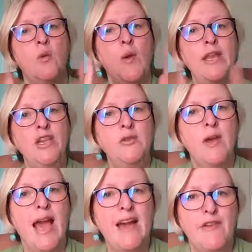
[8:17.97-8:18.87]
When
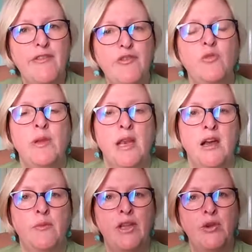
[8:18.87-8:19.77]
you have a
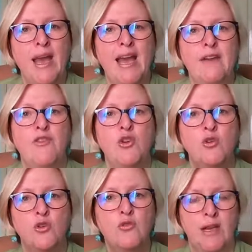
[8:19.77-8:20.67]
formula, when you have
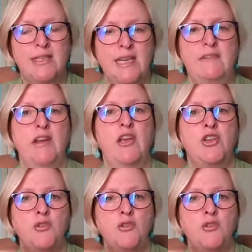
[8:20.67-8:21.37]
your criteria,